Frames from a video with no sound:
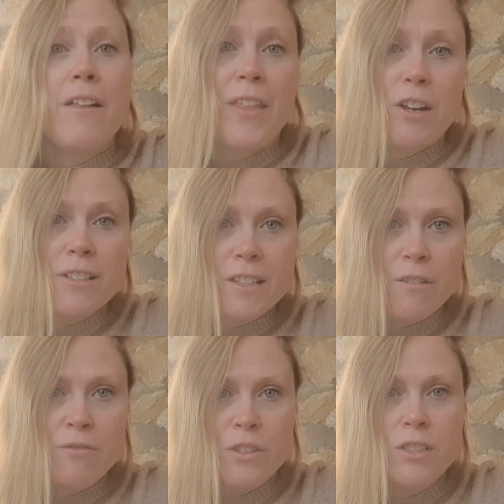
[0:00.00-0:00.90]
They are
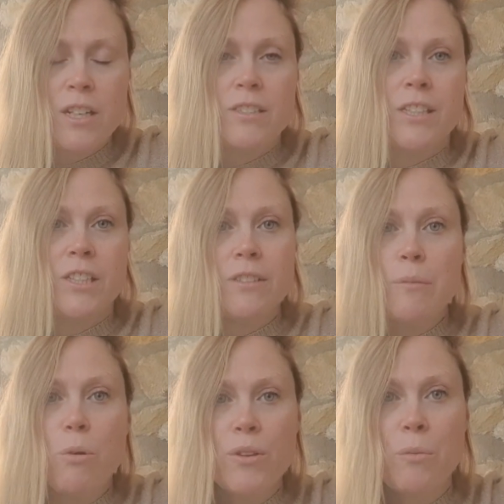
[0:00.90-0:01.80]
self-fertile, so you don't
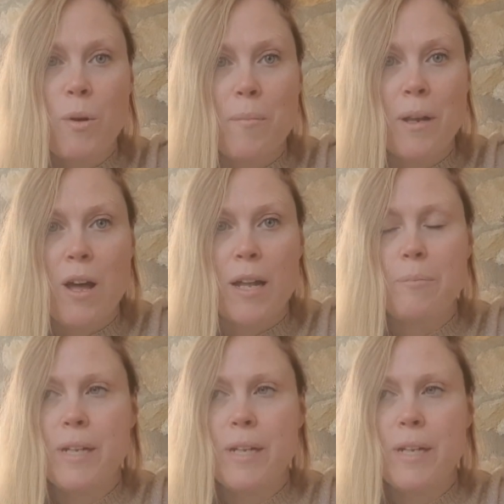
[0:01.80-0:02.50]
need more than one plant,